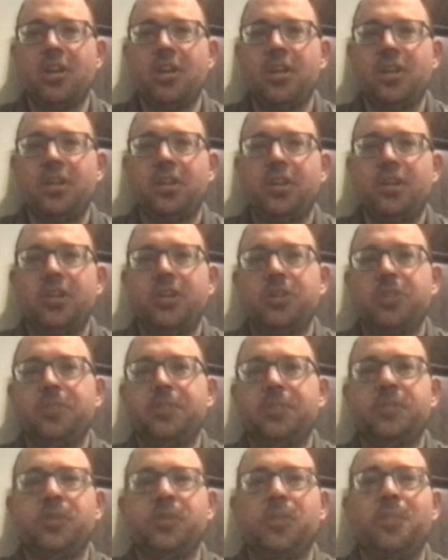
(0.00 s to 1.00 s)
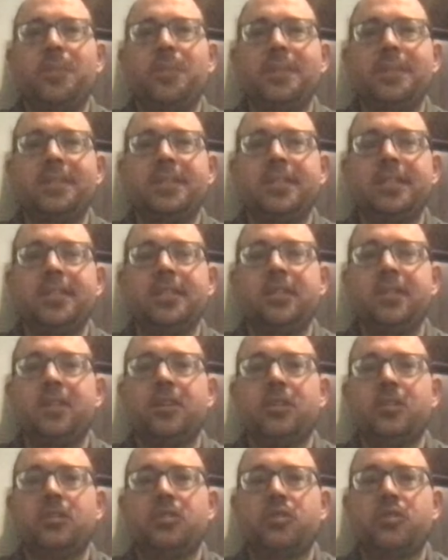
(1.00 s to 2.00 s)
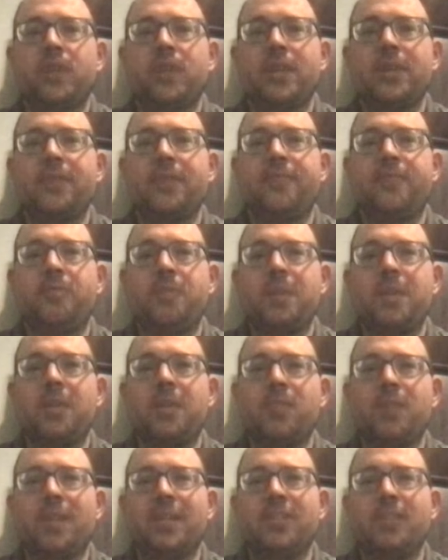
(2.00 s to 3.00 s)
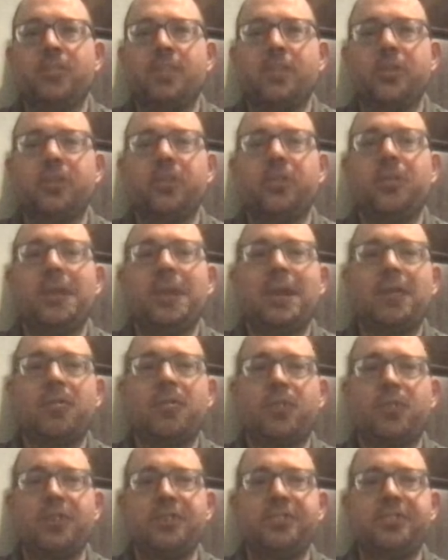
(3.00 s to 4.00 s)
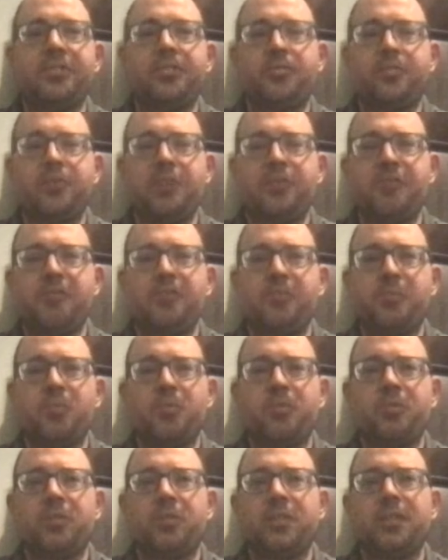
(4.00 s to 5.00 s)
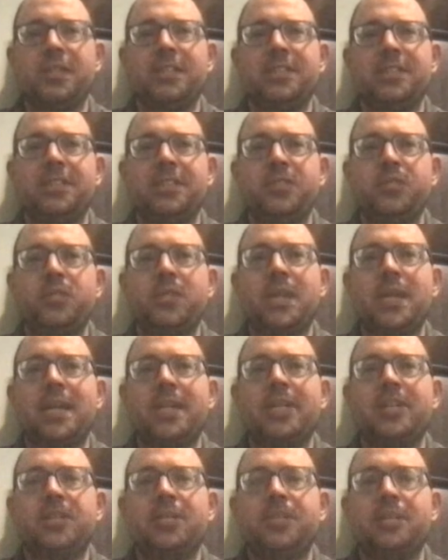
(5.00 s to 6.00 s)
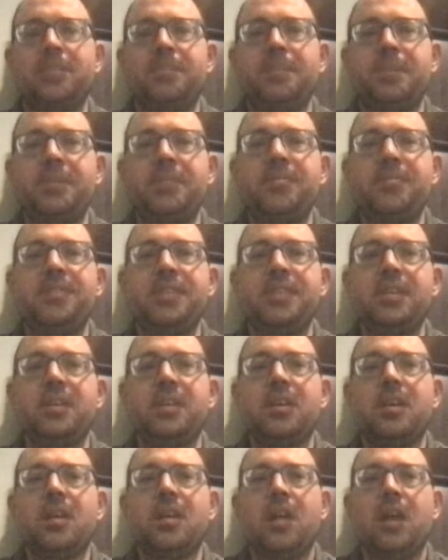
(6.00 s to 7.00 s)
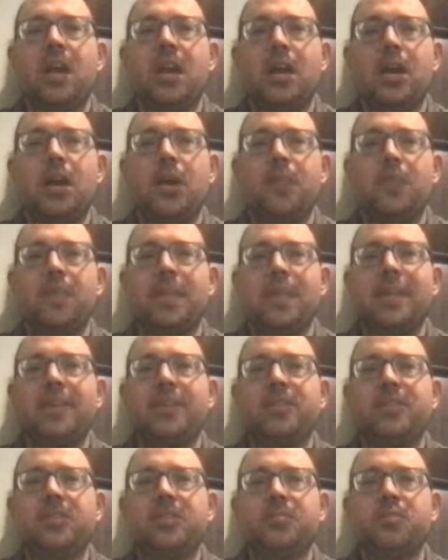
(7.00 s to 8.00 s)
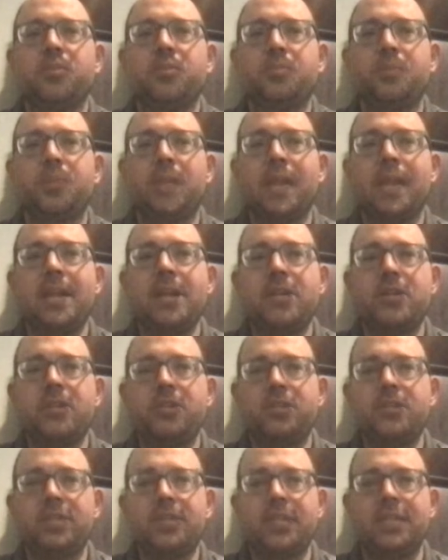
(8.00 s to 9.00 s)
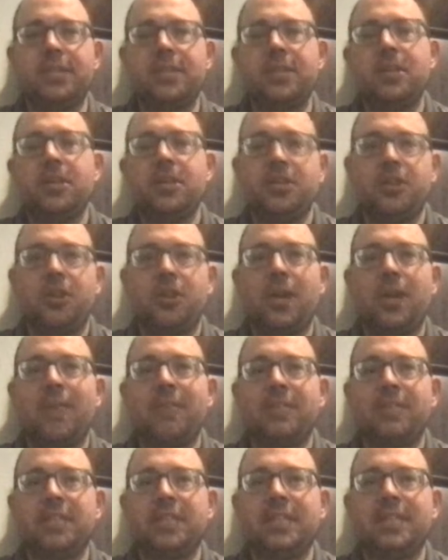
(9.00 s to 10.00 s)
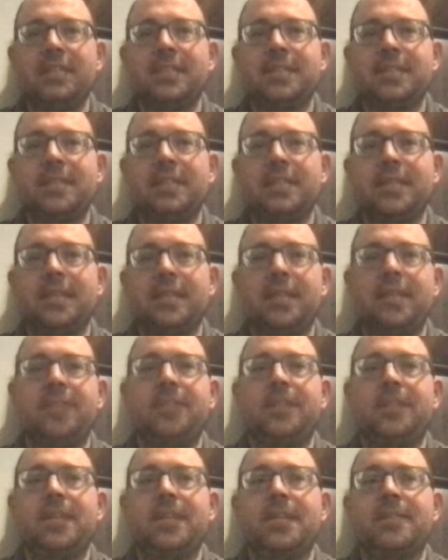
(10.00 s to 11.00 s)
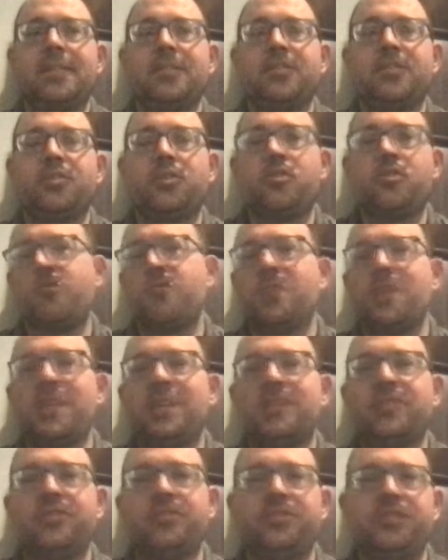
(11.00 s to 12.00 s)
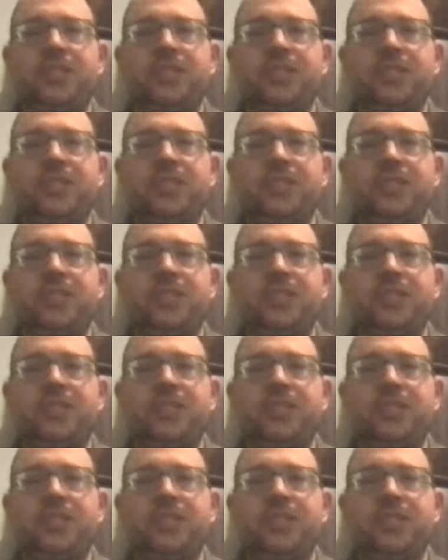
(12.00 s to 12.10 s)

you know, he's been so busy trying to formulate a roster. We all know how crazy the transfer portal is, and UConn has been busy landing some good players. And, you know, obviously the stars from last